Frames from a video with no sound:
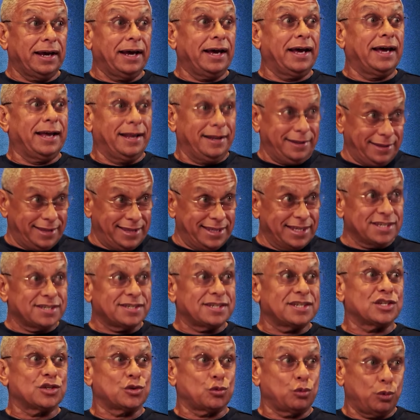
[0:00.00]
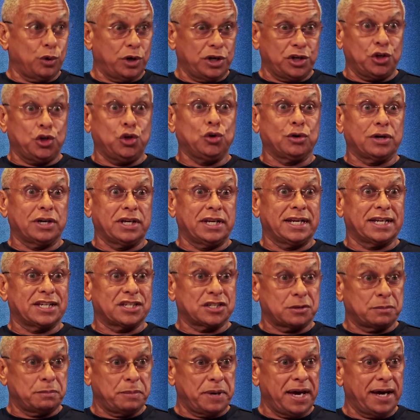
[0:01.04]
And this is what you can
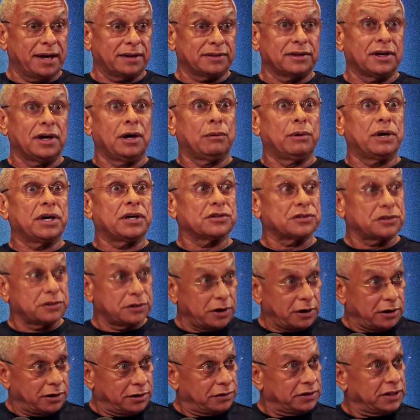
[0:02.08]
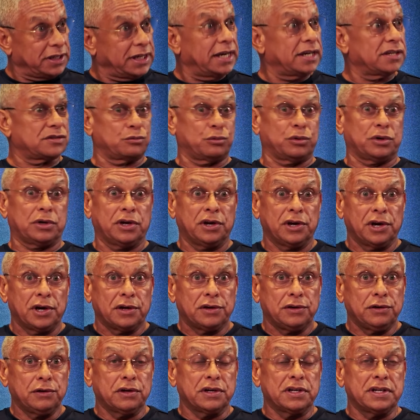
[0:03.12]
expect. What we can start, do. Yes,
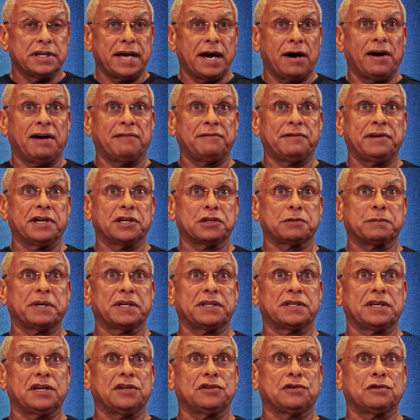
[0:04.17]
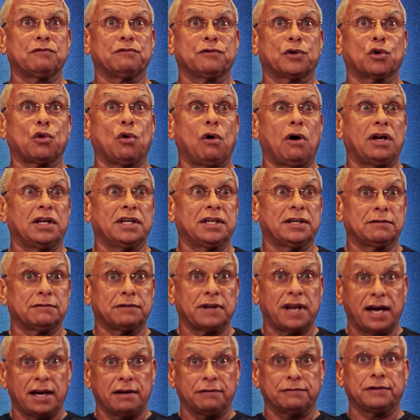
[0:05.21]
you can now have an expectation for quality of
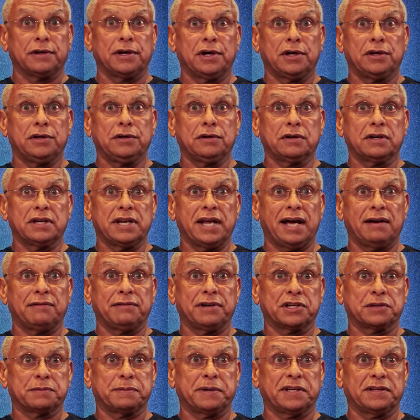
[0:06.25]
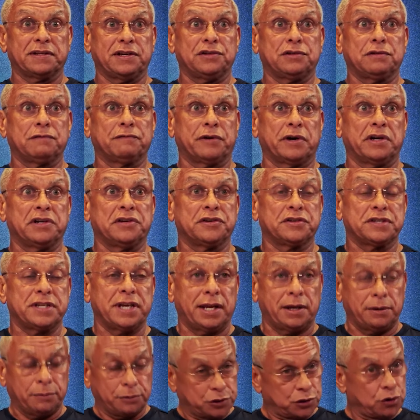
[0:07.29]
life. You can have expectation for
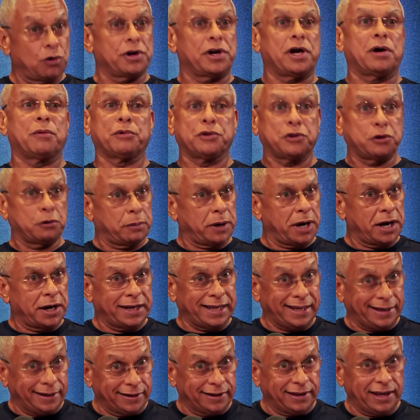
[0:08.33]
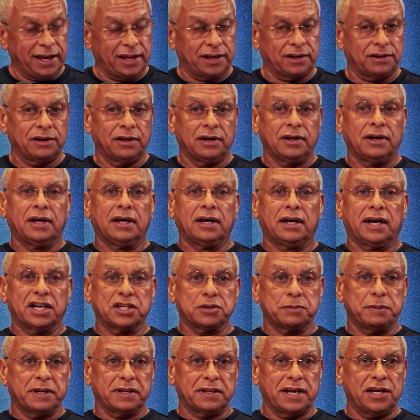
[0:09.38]
understanding what's going on with your body. Again,
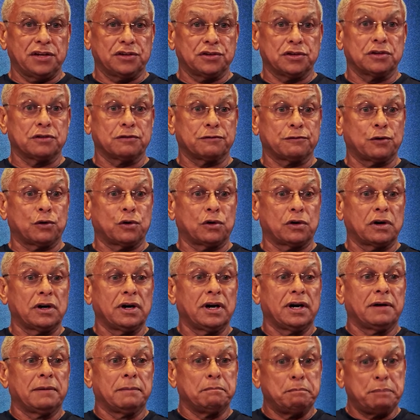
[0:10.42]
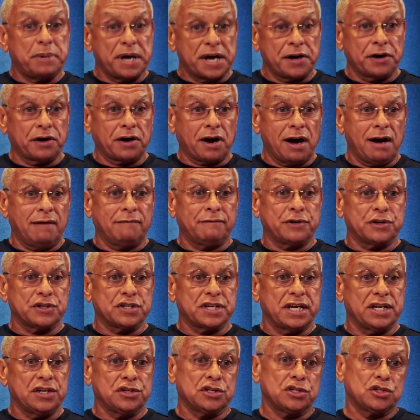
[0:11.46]
expectations for better
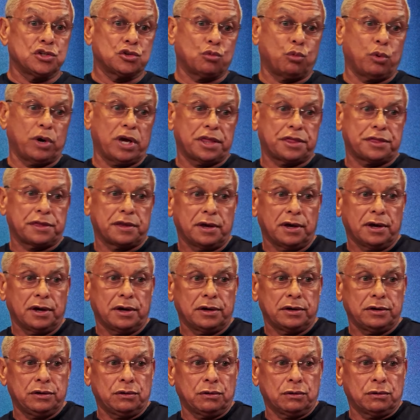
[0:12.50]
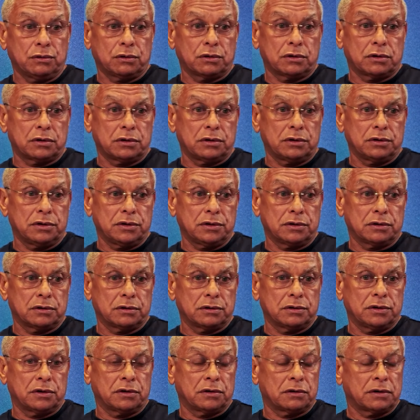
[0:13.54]
conversations with your
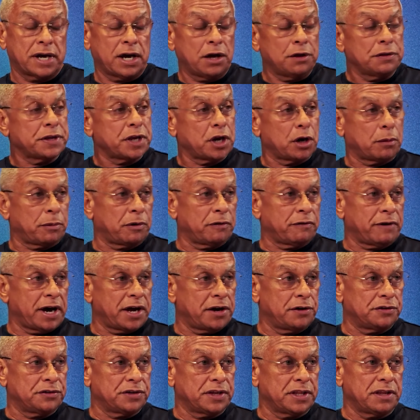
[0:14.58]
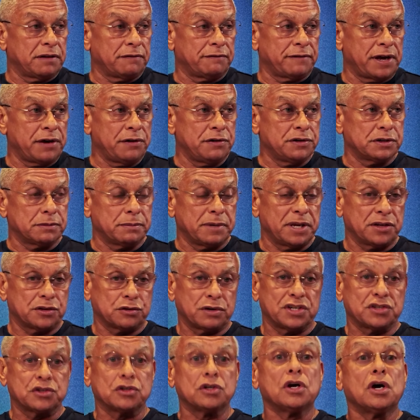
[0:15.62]
healthcare providers and the Veterans
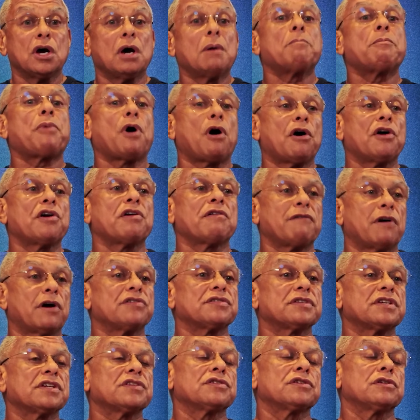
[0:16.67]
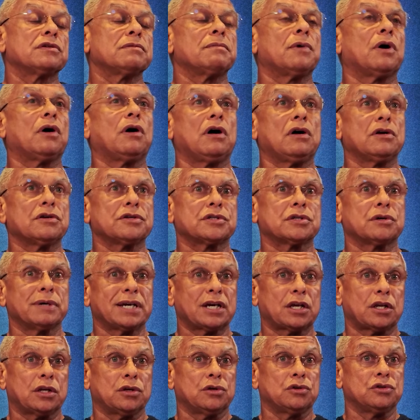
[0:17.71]
Administration. Part of our system also
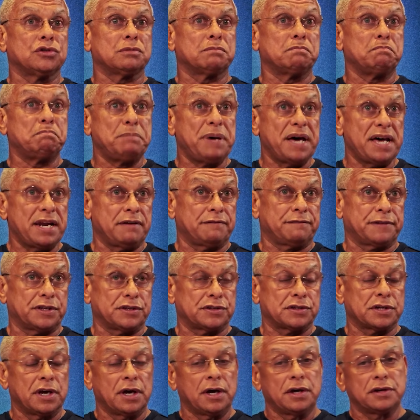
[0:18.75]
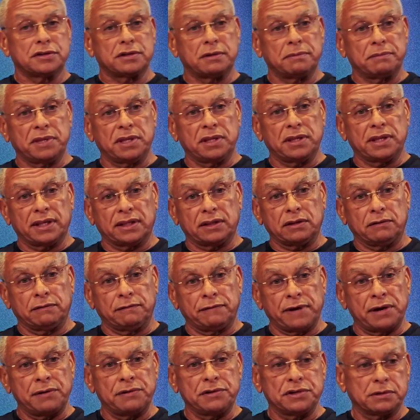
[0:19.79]
includes benefits, something that the
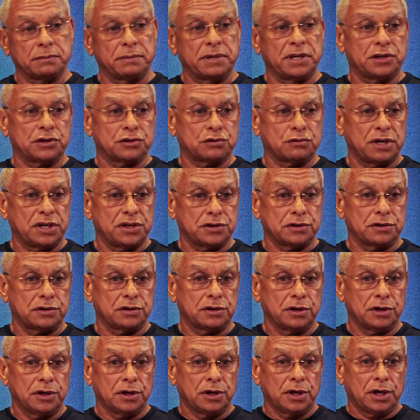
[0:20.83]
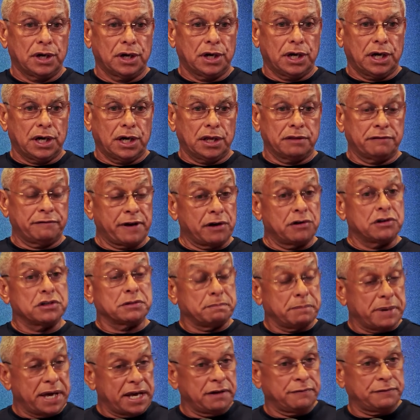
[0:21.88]
Veterans Administration, the
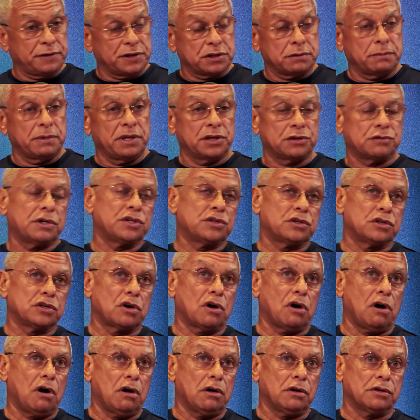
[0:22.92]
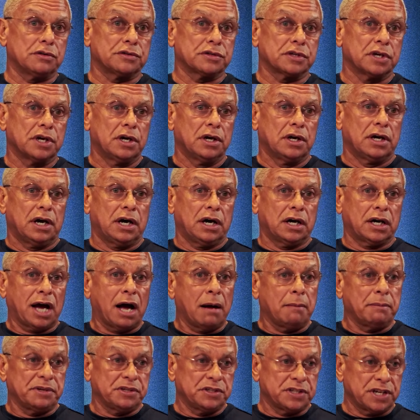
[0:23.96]
Veterans Benefits Administration calls
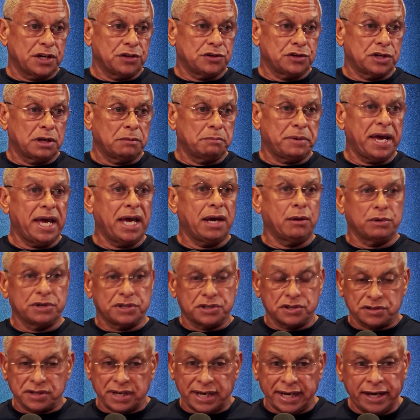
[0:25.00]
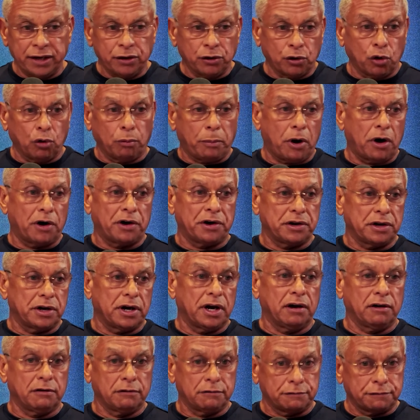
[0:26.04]
compensation and pay, which is an integral part
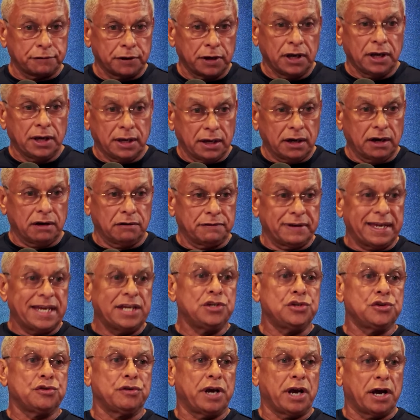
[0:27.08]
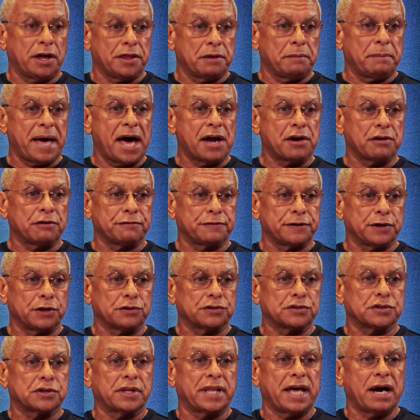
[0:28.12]
of injury on the
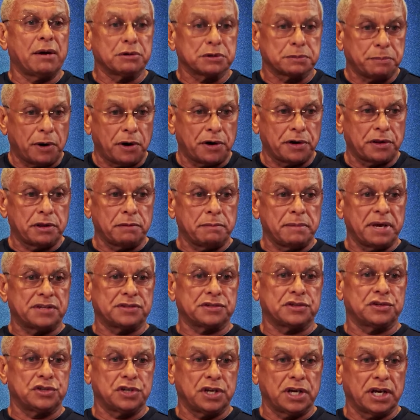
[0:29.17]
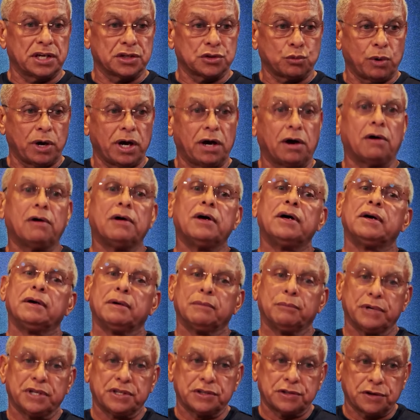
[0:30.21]
battlefield. So that was part of the messaging as well.
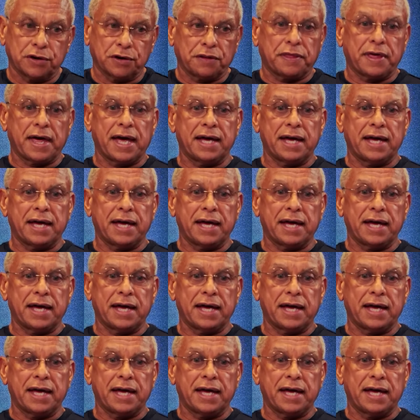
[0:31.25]
We took